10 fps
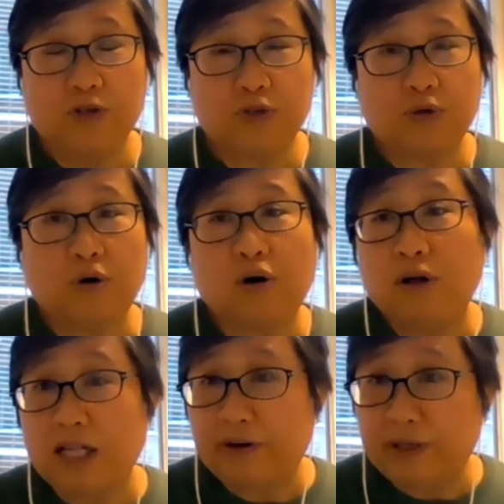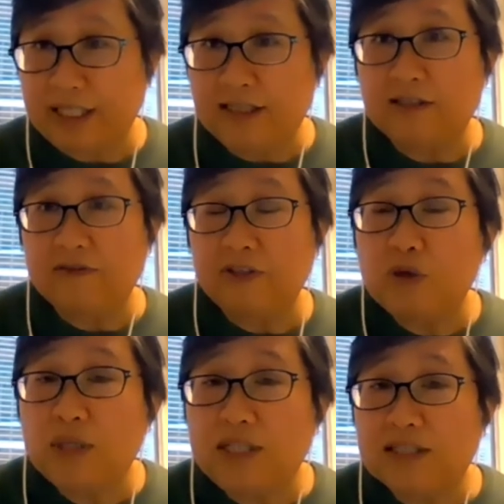So all our
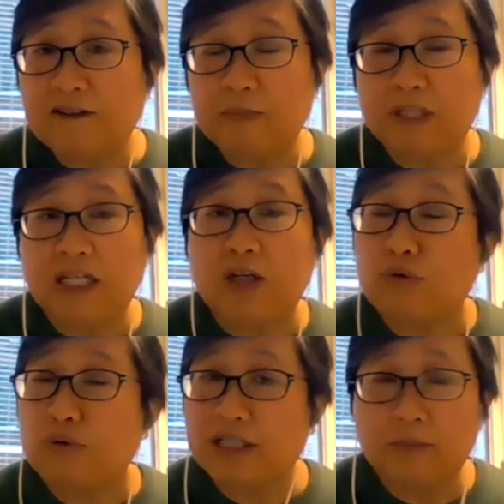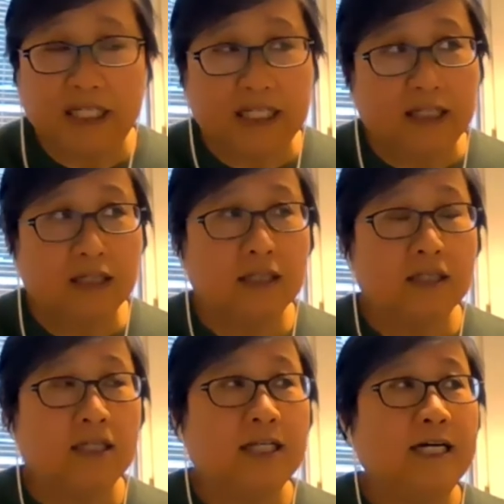interviewees have been incredibly
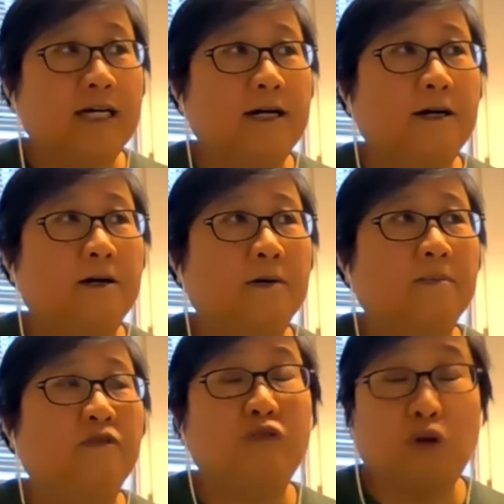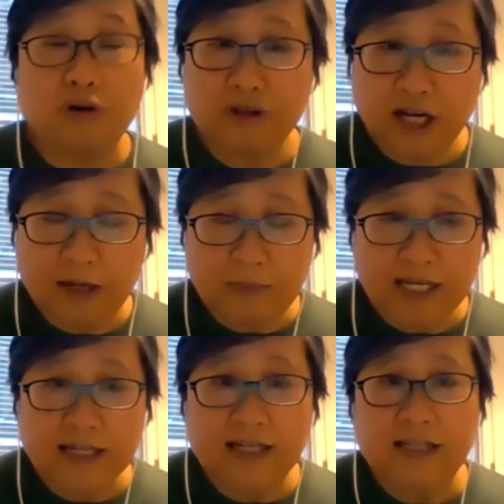
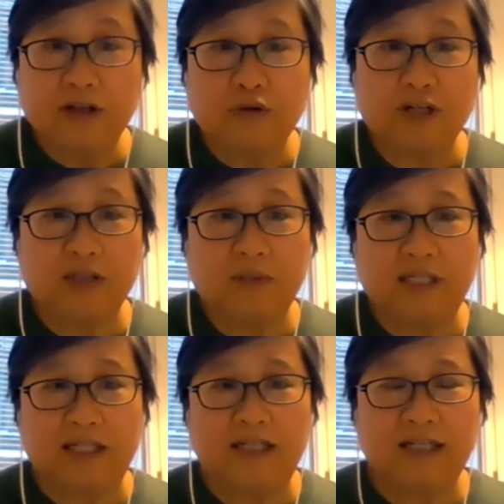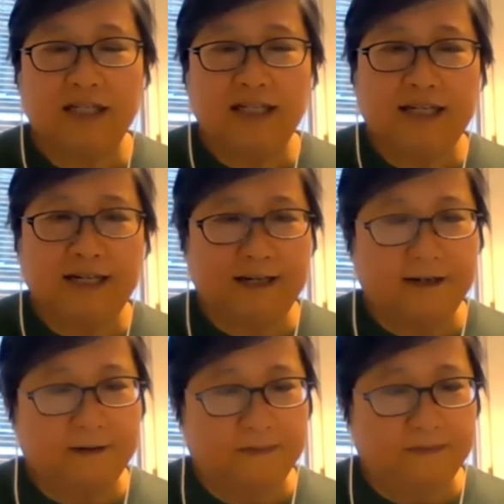forthcoming, incredibly um,